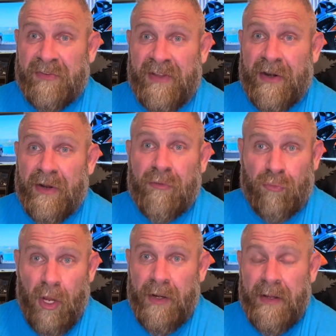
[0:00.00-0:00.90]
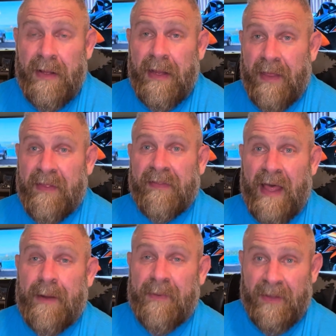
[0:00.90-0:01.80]
center and run, and then
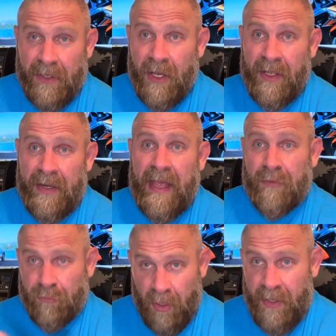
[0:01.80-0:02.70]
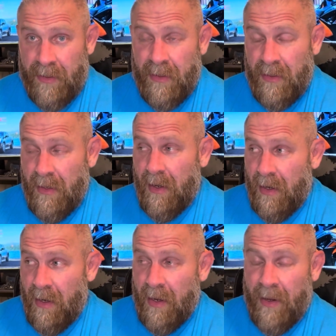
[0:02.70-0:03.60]
line up in the gun and run,
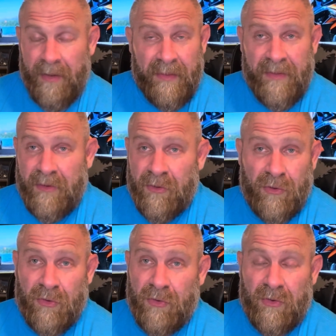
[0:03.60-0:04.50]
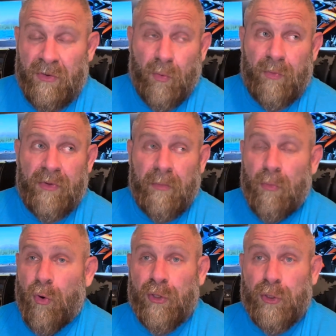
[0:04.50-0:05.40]
the
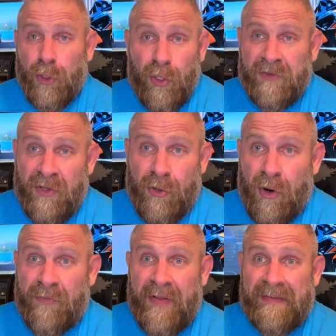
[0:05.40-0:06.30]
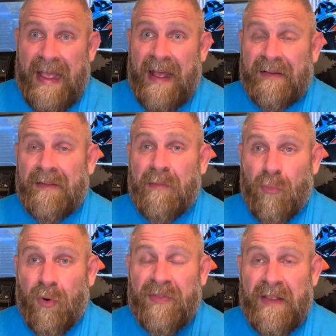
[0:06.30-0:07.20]
more looks that your offense has, the
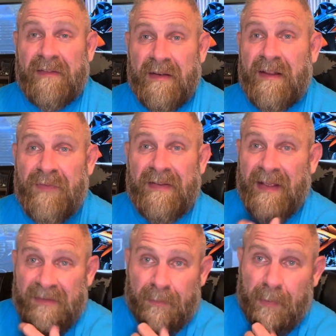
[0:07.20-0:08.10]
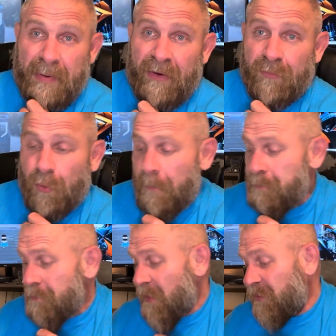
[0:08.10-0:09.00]
more things the defense has to prepare for.
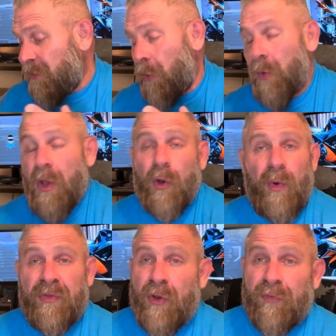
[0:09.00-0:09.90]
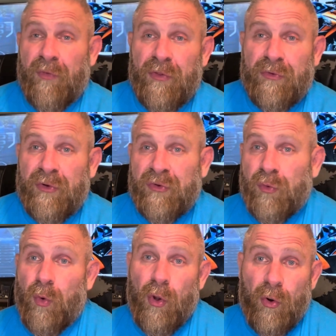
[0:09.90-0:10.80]
So with no further ado,
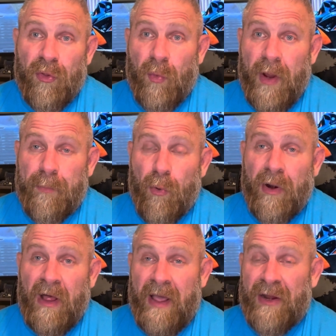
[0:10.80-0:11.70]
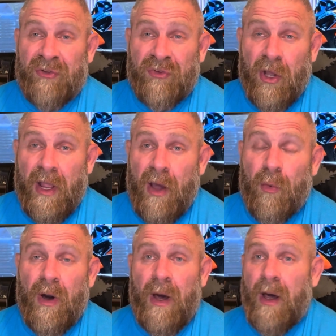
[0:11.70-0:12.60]
we'll go to the whiteboard. I'll kind of chalk
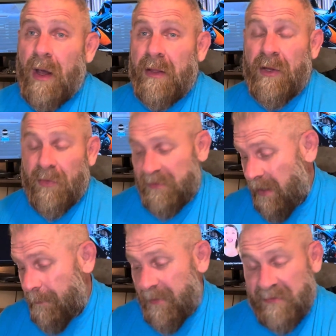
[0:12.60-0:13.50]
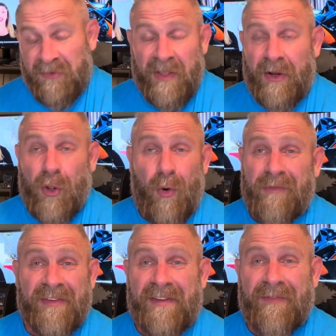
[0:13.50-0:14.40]
out, you know, the topics and kind of go
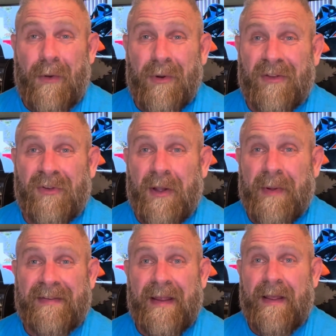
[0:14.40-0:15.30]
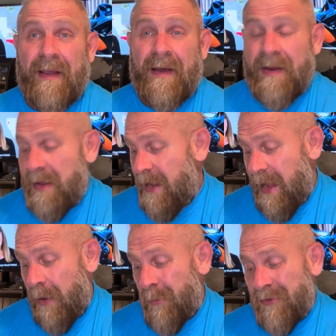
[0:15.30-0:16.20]
over the stuff I want to talk about today in gun,
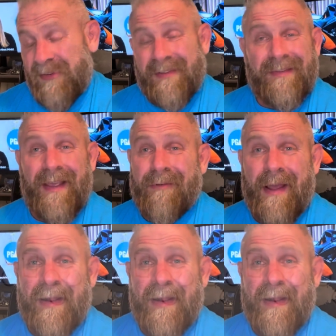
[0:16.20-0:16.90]
and we'll just get right